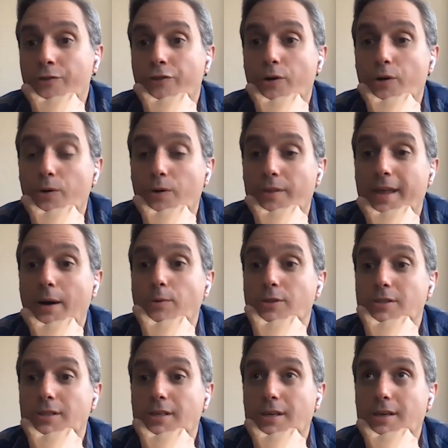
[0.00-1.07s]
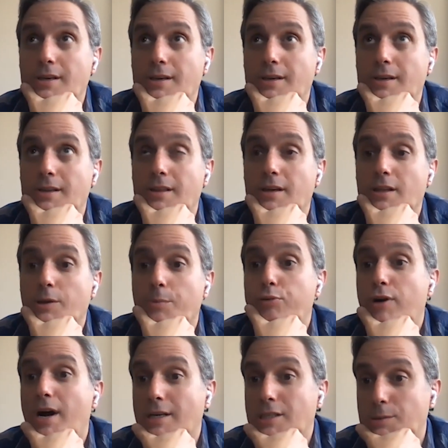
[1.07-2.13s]
So that was the
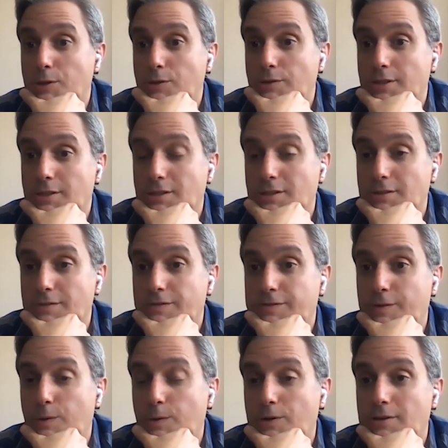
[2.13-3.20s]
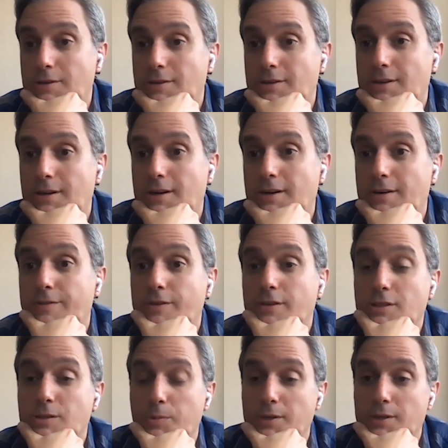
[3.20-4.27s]
proximal reason for
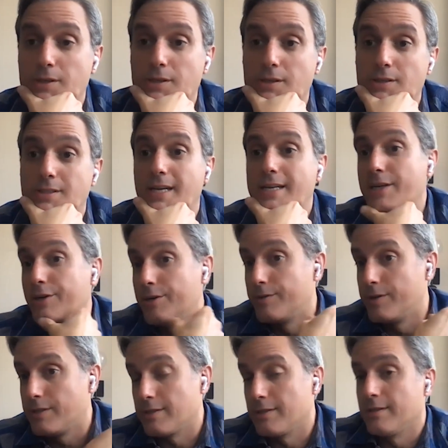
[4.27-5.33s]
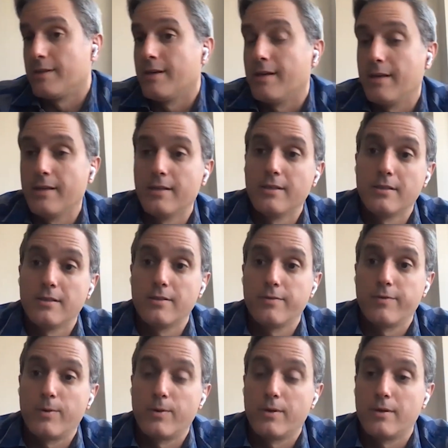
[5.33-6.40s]
the split. The secondary reason is
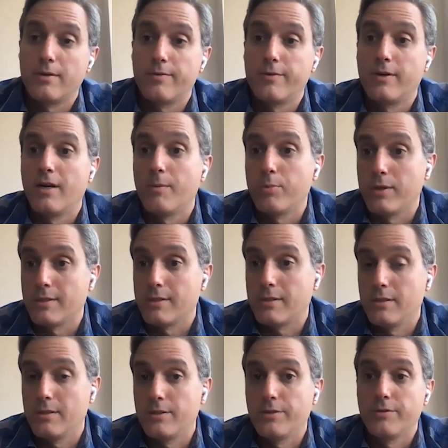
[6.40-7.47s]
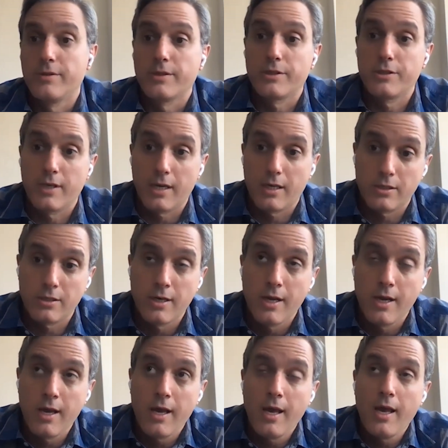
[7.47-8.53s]
for an uplist to an exchange.
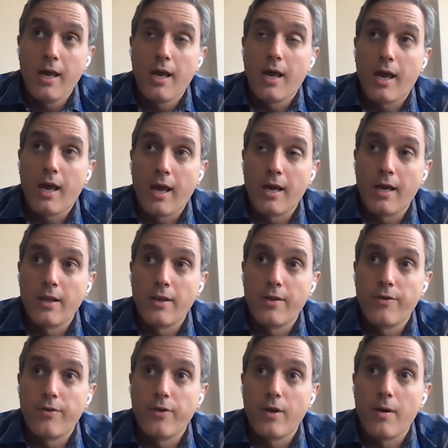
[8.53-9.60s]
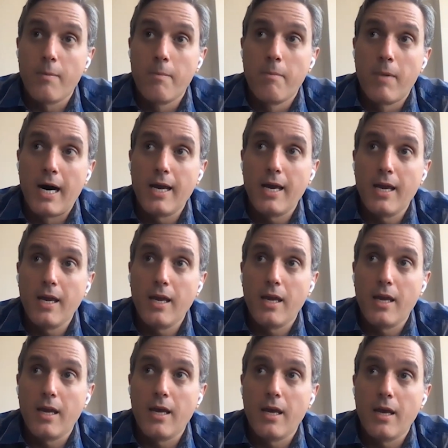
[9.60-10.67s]
And
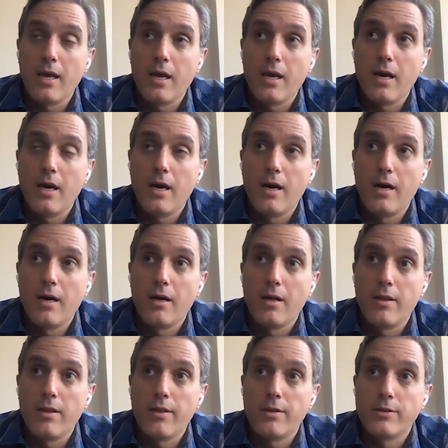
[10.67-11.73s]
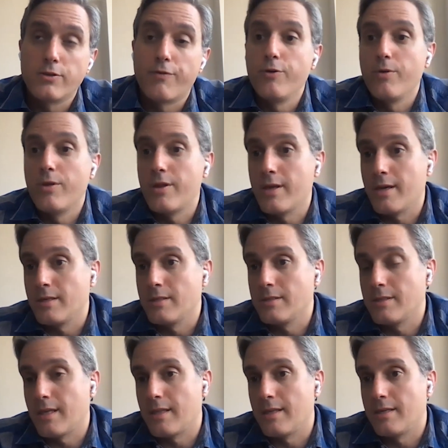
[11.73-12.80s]
there's a few
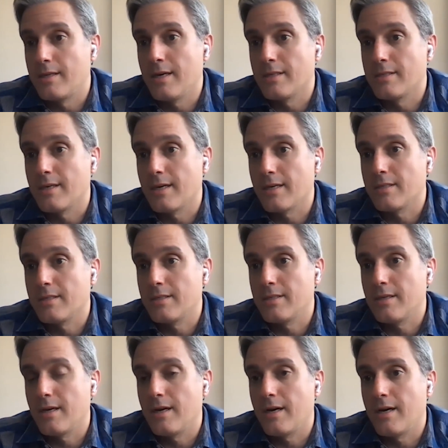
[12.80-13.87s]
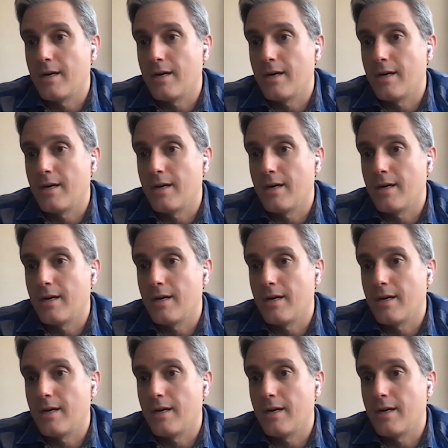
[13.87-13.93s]
things that the TSX